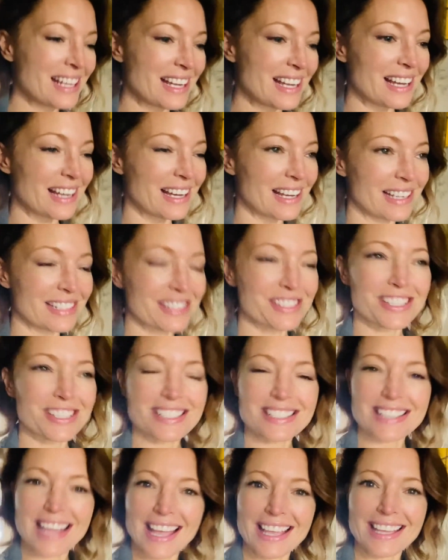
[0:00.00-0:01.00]
I
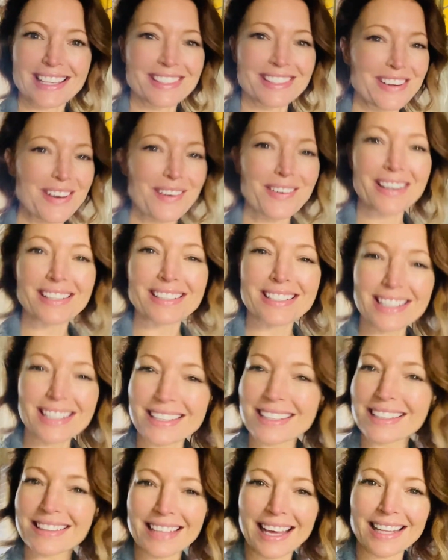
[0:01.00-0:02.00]
had no
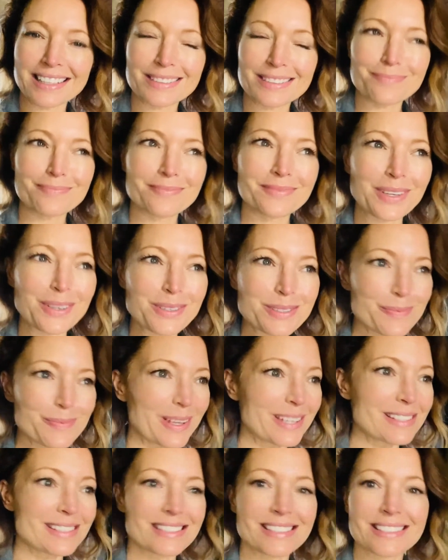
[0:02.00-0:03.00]
idea that those
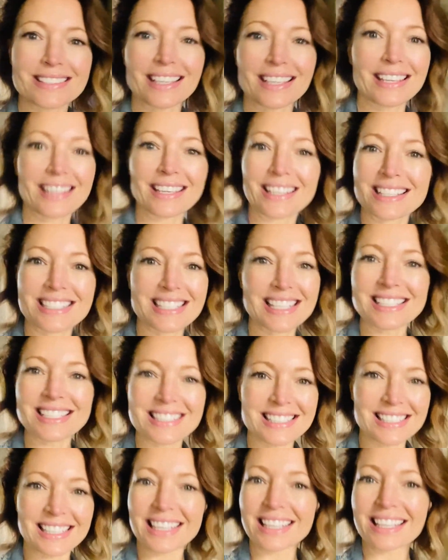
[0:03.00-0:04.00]
places like
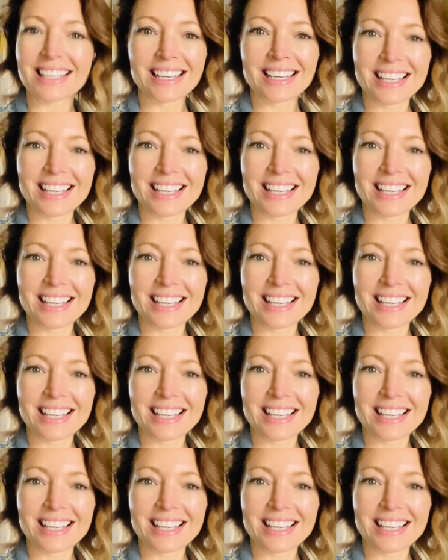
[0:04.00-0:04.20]
existed.